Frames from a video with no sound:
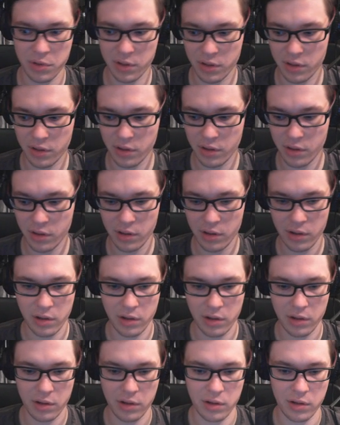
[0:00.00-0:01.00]
saying?
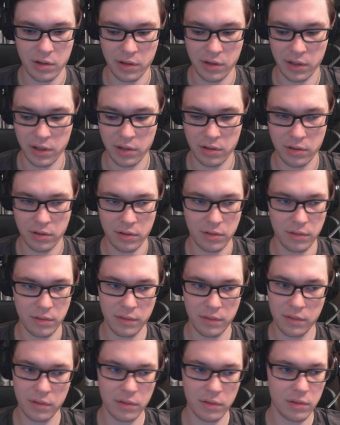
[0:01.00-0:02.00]
Like,
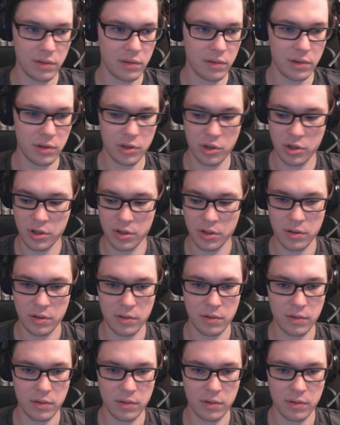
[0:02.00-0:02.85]
just,